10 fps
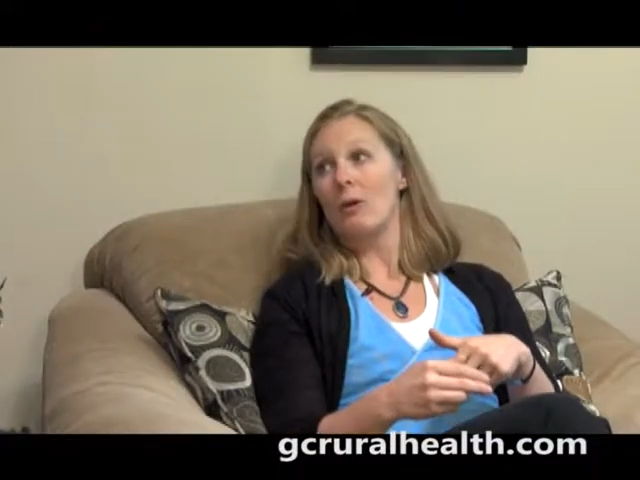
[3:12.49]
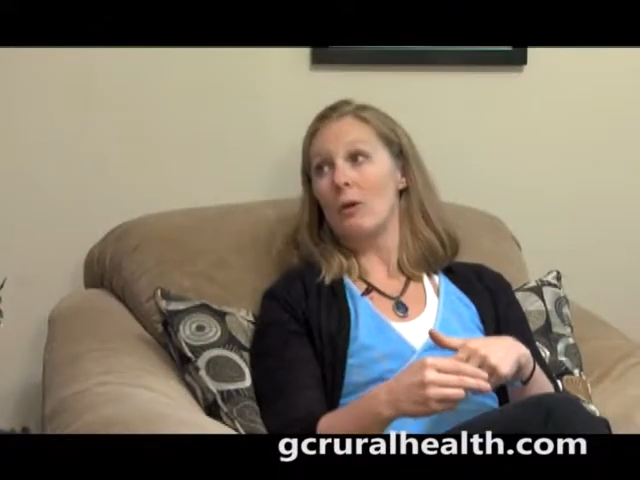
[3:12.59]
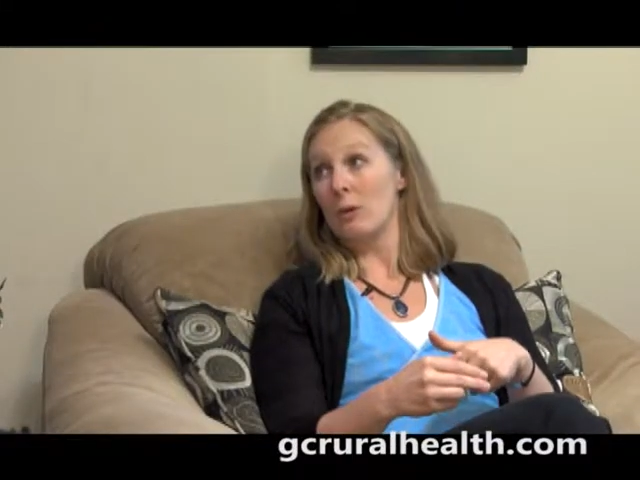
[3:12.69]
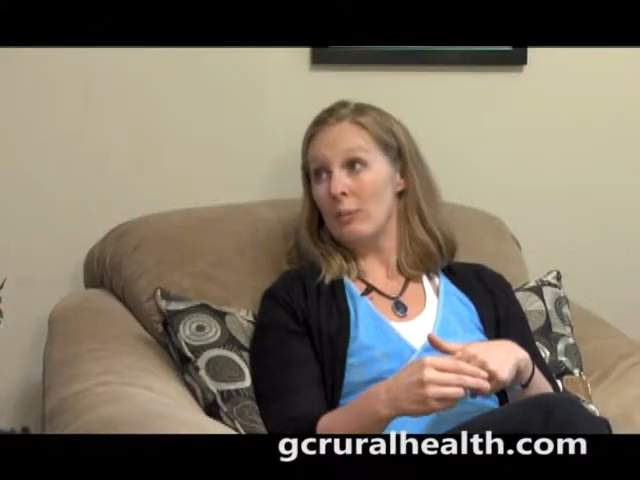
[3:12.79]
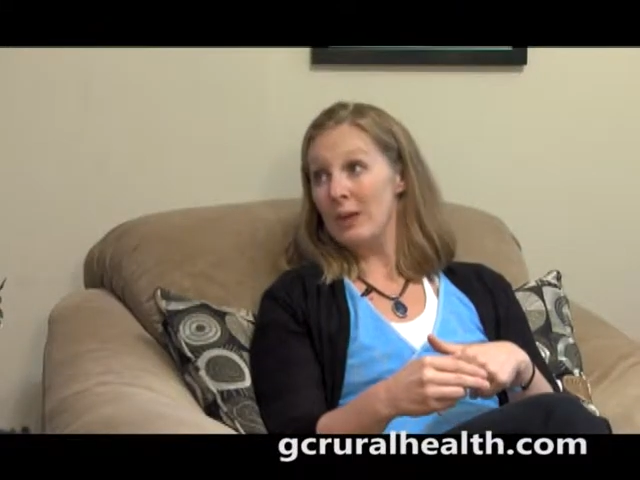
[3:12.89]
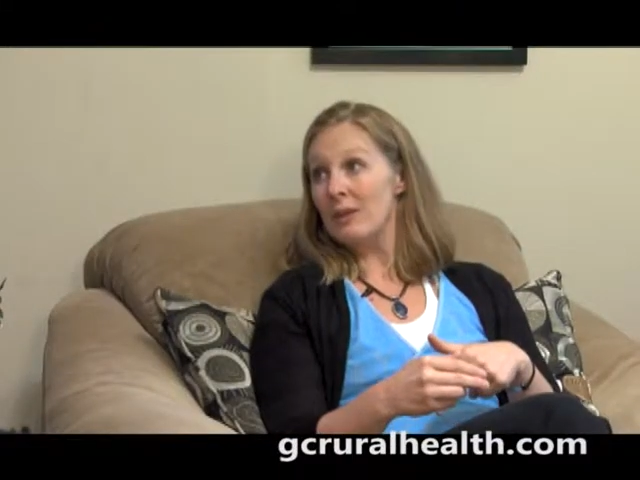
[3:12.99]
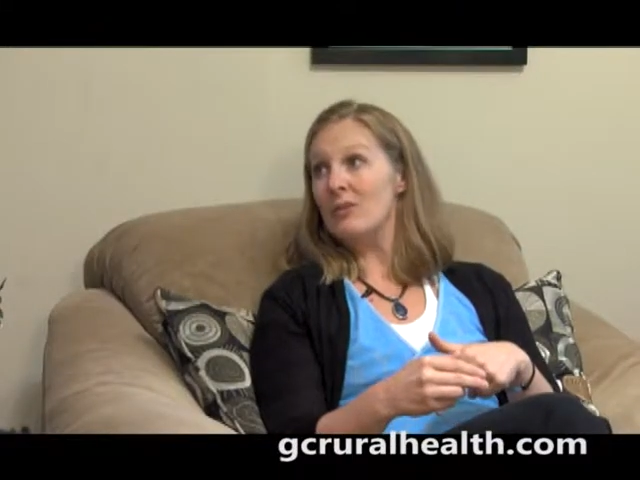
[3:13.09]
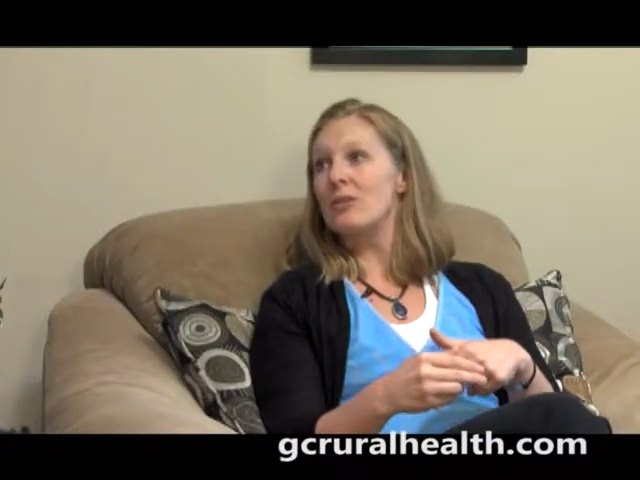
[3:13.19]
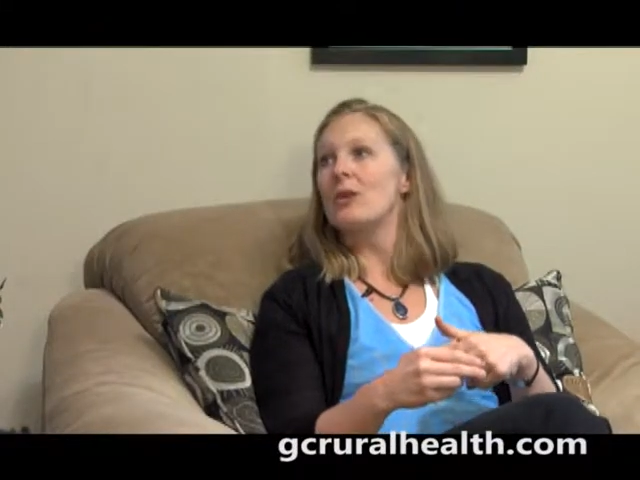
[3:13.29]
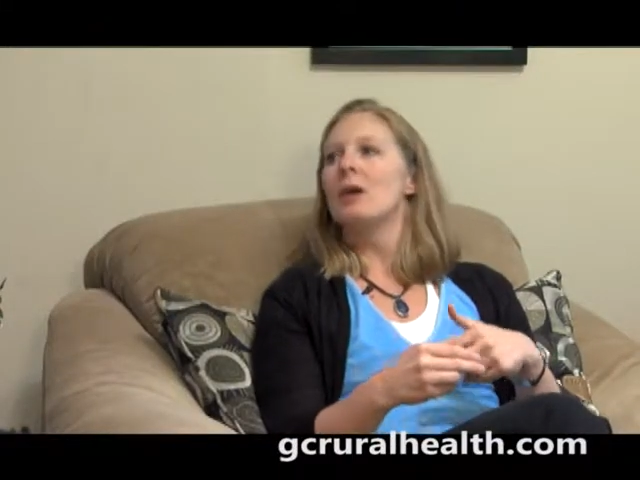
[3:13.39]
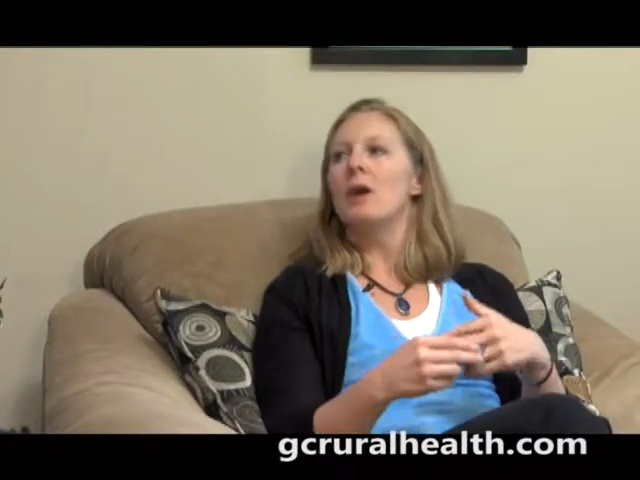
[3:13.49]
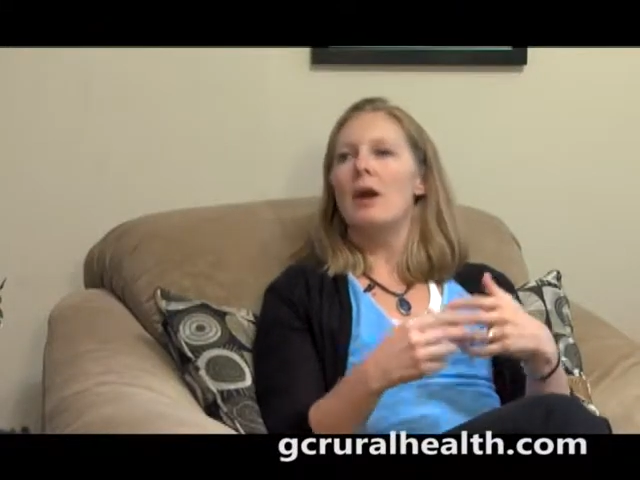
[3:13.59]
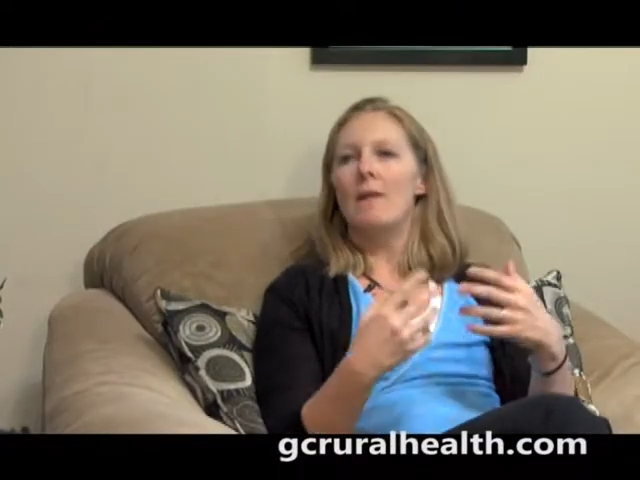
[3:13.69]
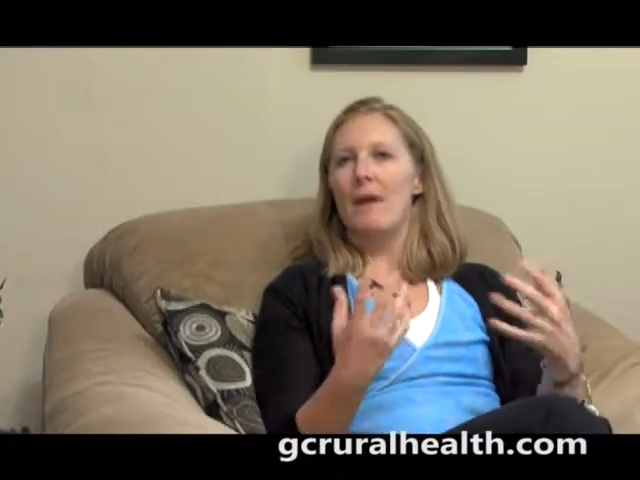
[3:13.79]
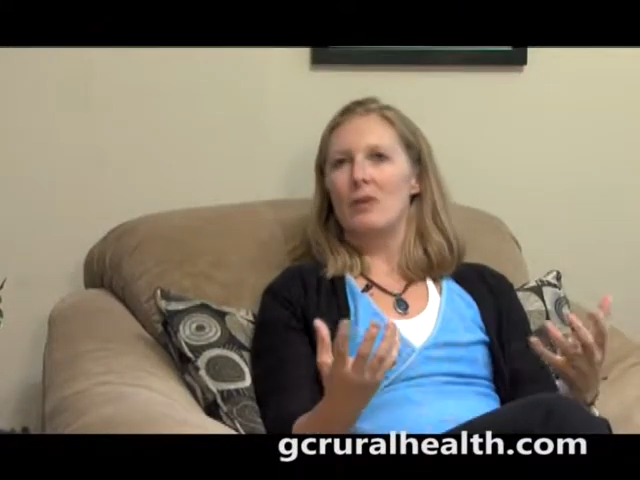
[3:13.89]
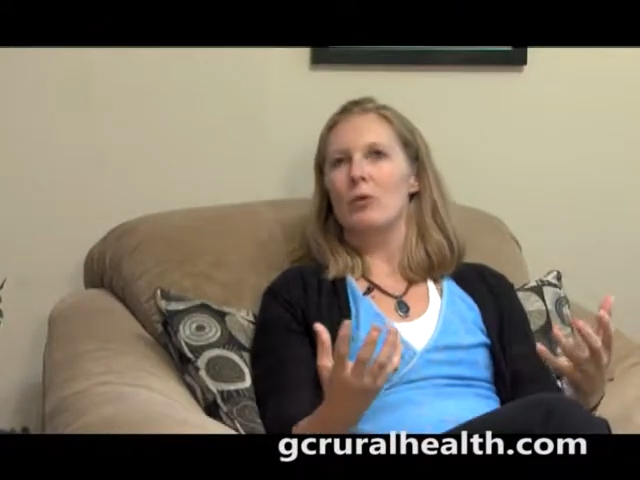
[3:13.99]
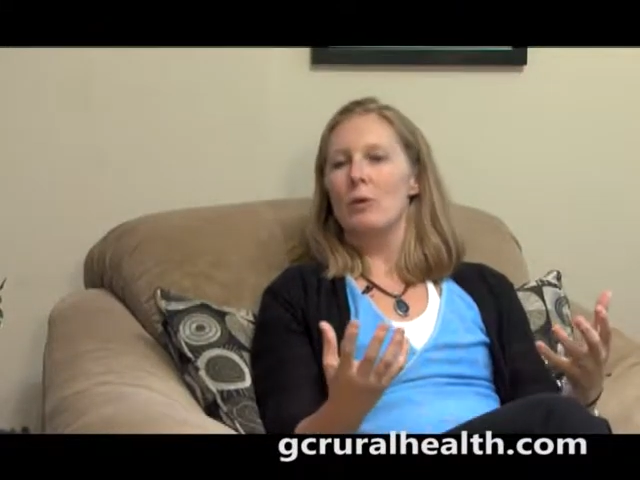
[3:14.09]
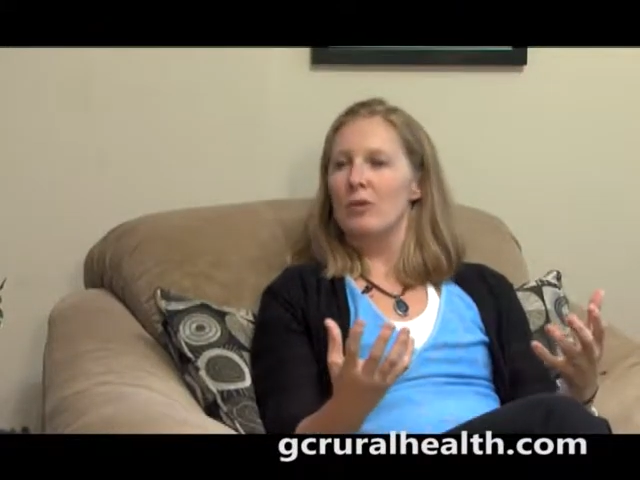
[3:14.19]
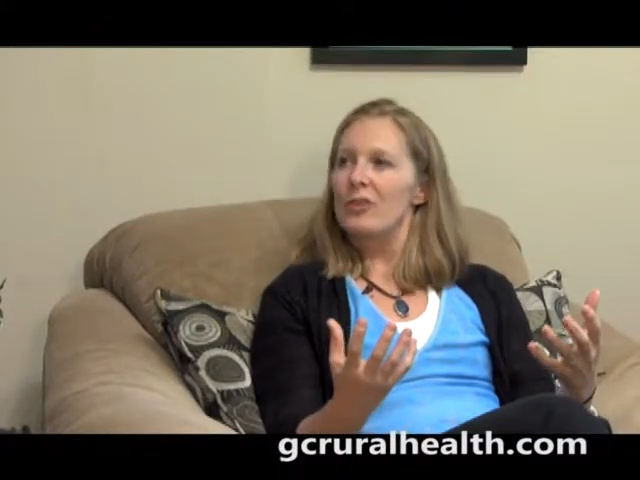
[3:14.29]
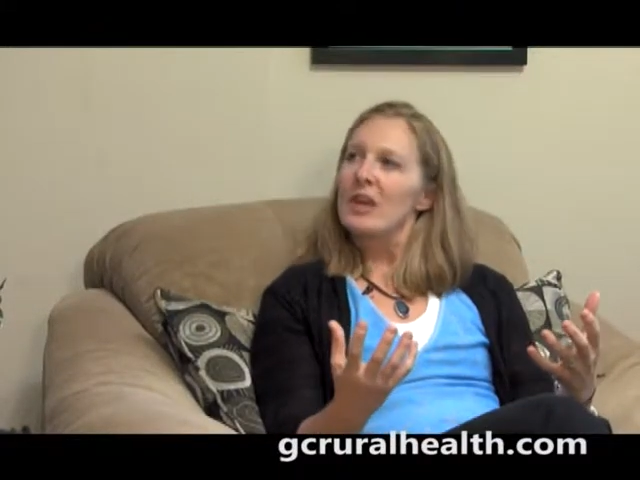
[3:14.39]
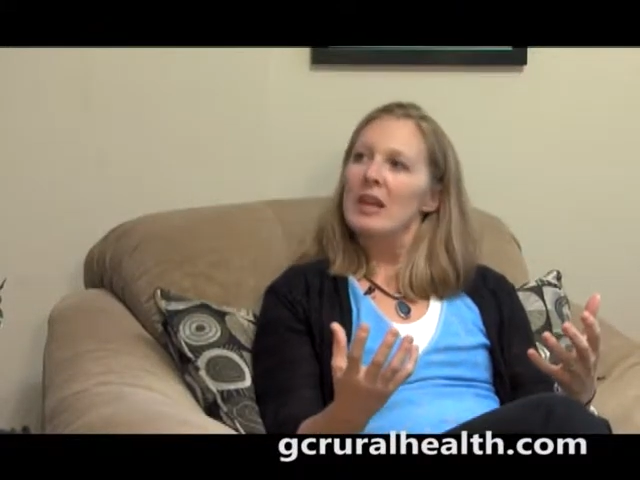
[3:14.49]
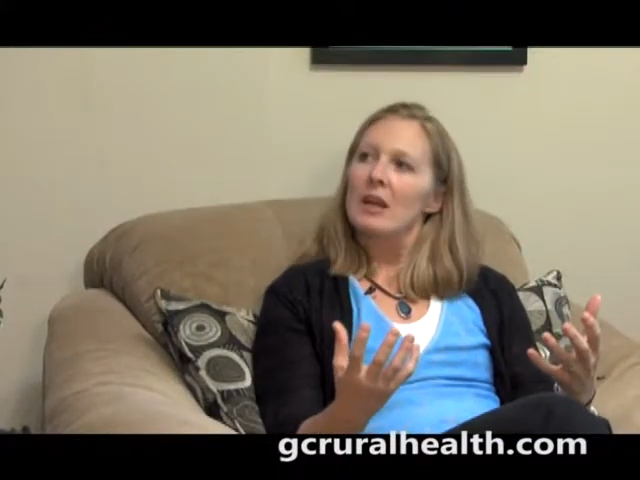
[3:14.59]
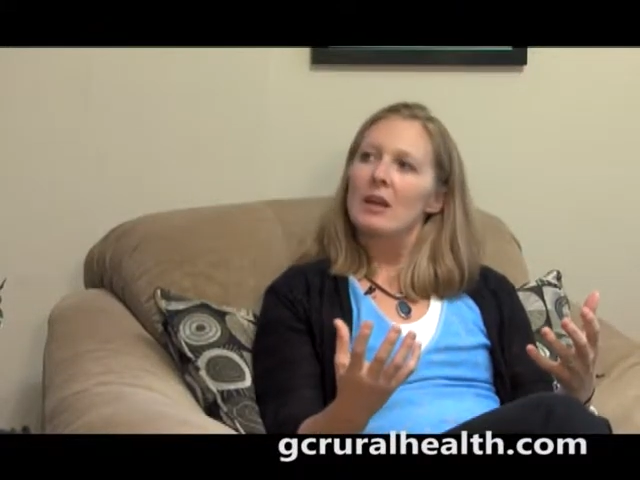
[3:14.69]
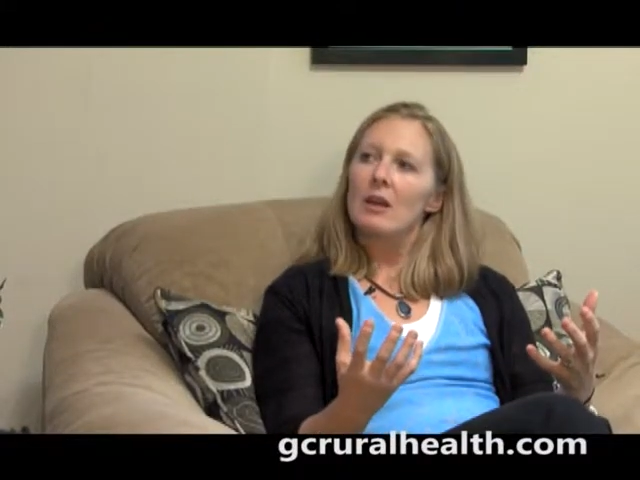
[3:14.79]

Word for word: or obese and that's what we're seeing